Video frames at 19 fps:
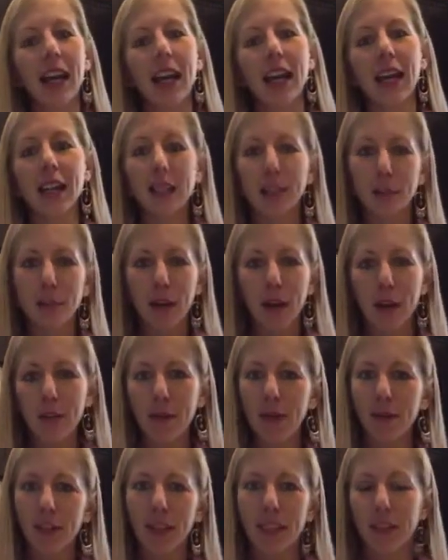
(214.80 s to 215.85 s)

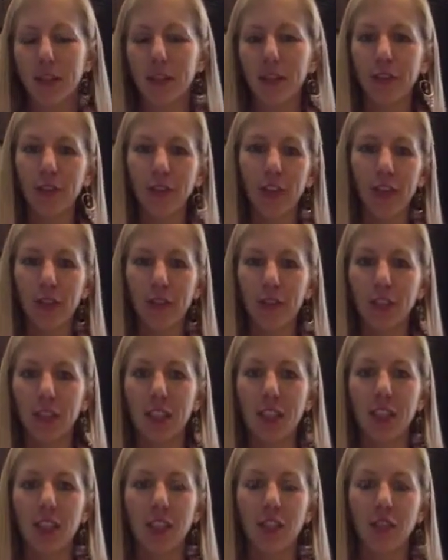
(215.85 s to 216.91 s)
Experiment with different flavors
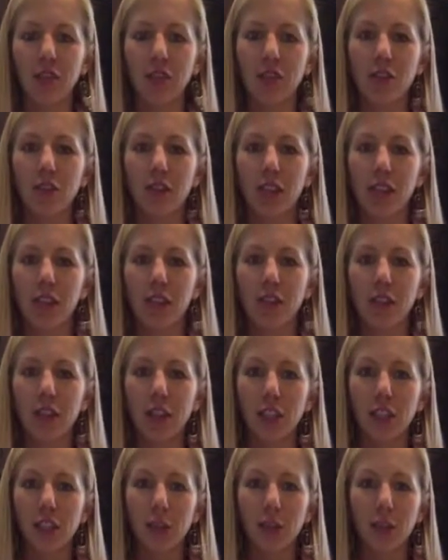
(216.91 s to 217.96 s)
as you're roasting your
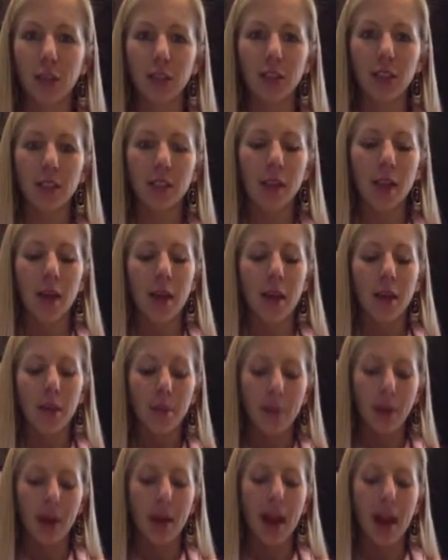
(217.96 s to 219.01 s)
vegetables.
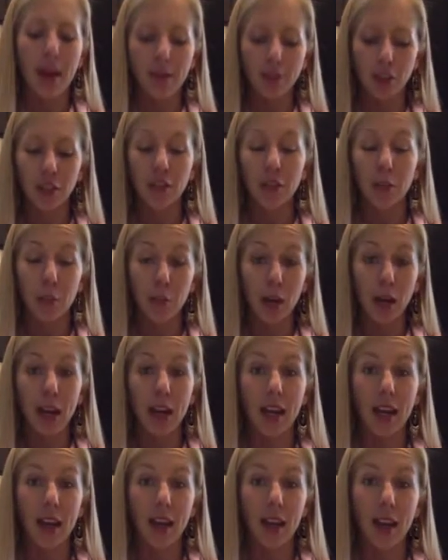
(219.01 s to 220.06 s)
But after you
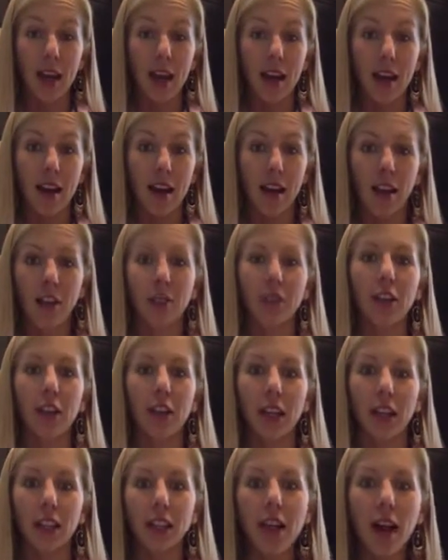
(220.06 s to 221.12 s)
spray olive oil
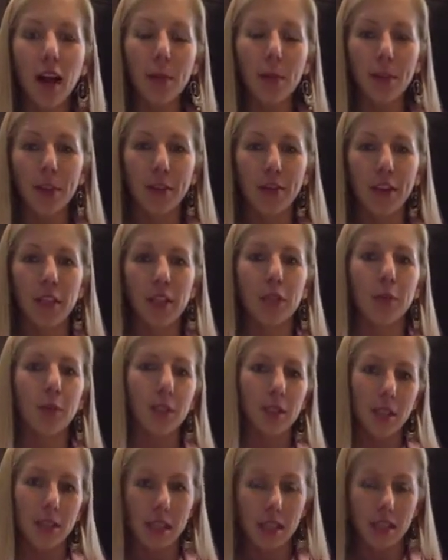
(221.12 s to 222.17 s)
on top of the
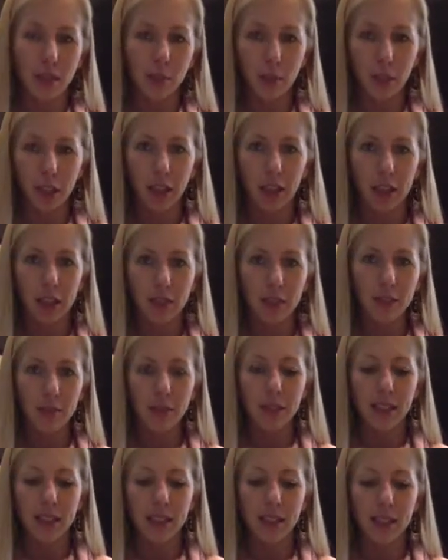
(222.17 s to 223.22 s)
vegetables, then sprinkle on some
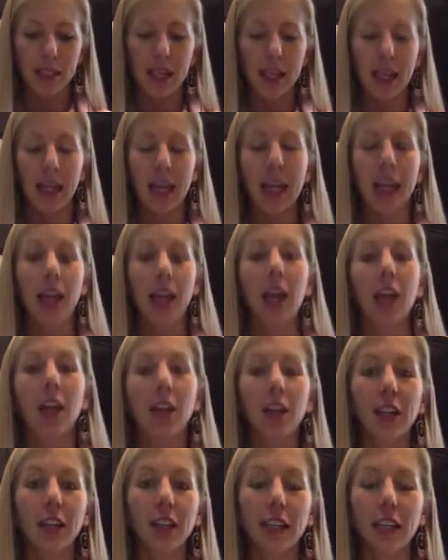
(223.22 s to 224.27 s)
seasoning.
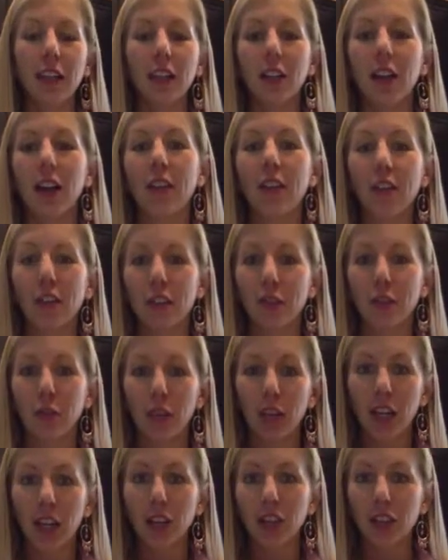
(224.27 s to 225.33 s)
You're going to heat your oven to
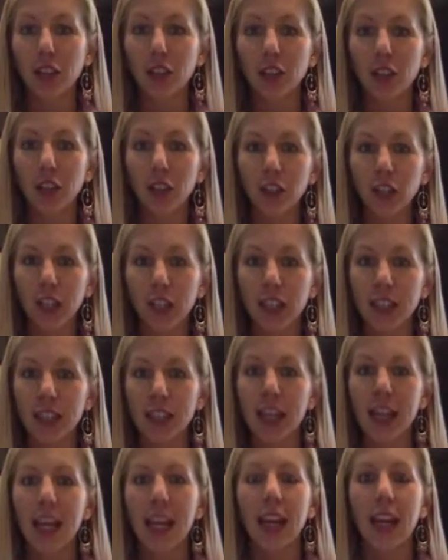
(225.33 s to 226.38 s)
400 degrees
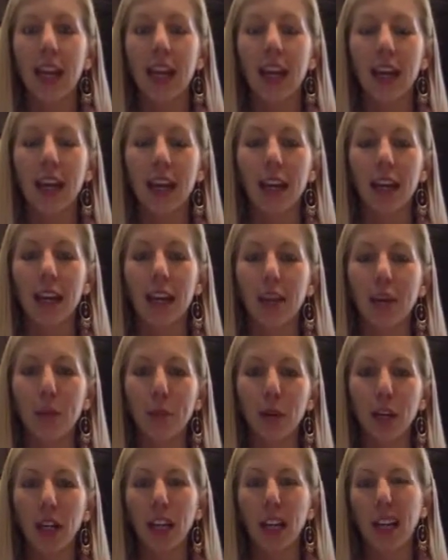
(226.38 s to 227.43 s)
and
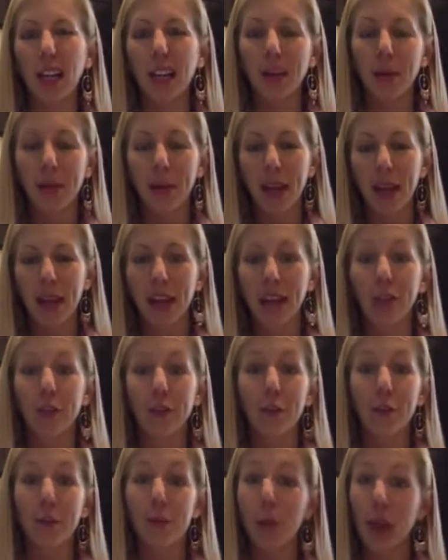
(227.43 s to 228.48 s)
put in a pan
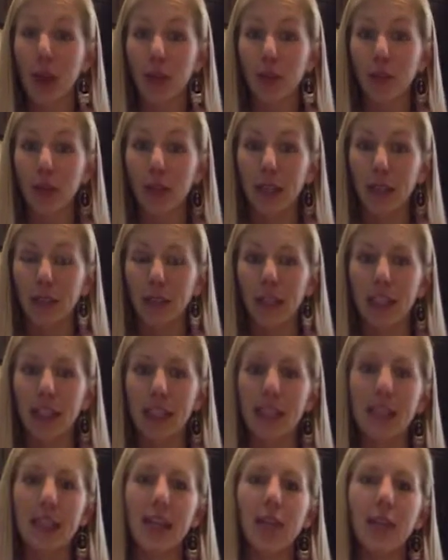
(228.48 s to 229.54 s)
for about 20
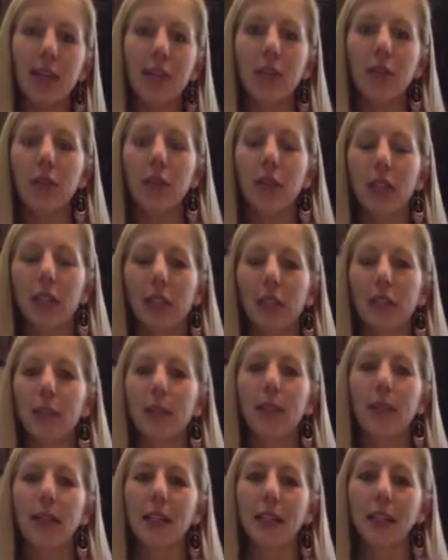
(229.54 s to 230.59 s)
minutes. Now, it's going to
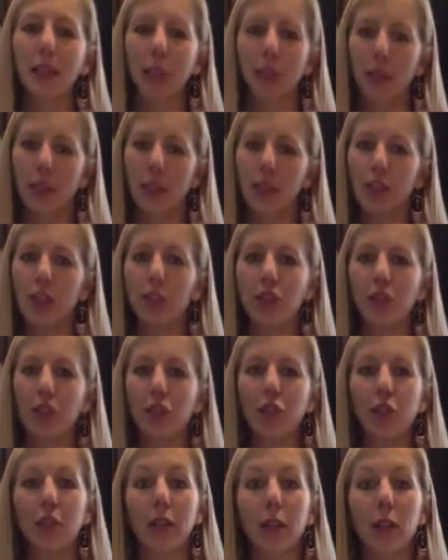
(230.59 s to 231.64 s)
depend a little bit. So if
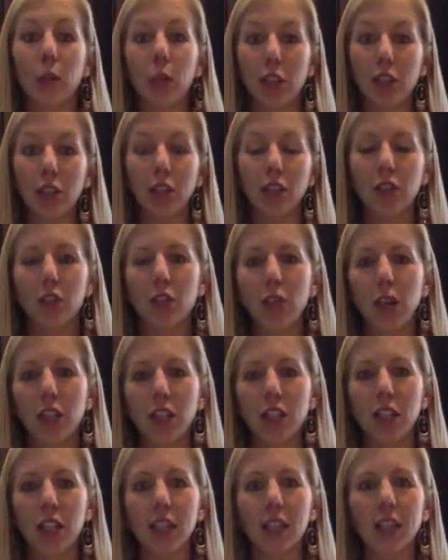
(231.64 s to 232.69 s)
you're doing winter
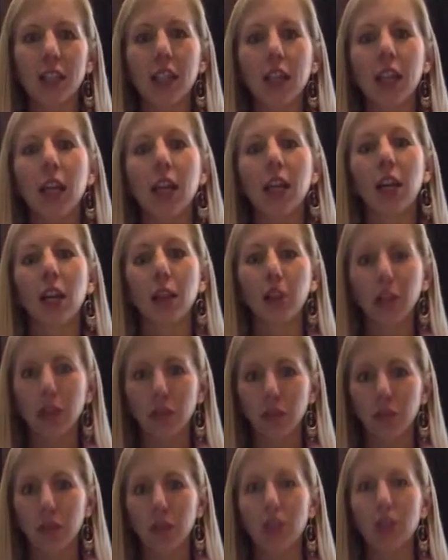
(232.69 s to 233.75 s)
squashes, you need
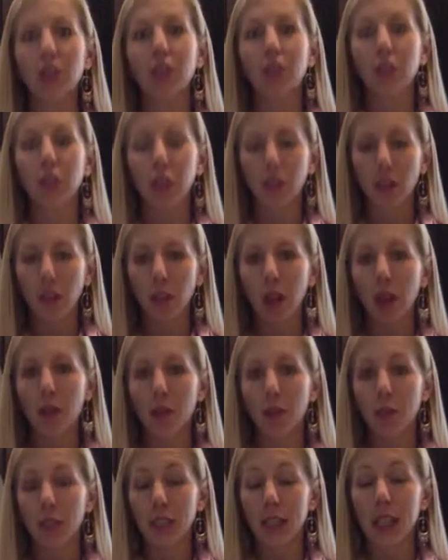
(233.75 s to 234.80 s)
to roast it for a lot
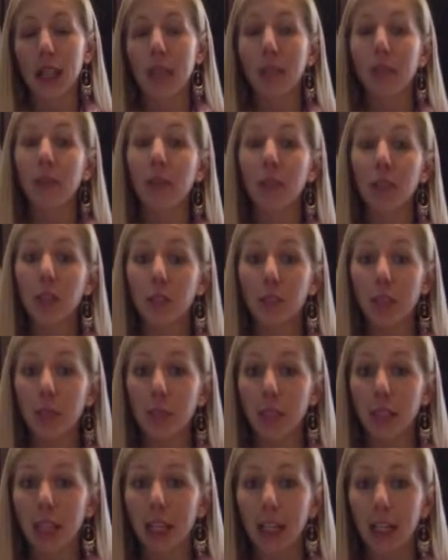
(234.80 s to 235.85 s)
more time. Even sweet
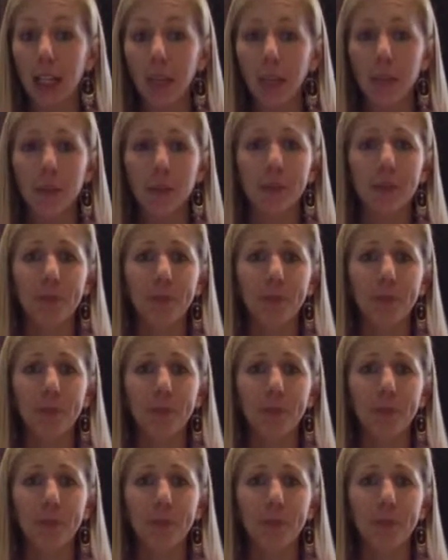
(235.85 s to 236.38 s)
potatoes,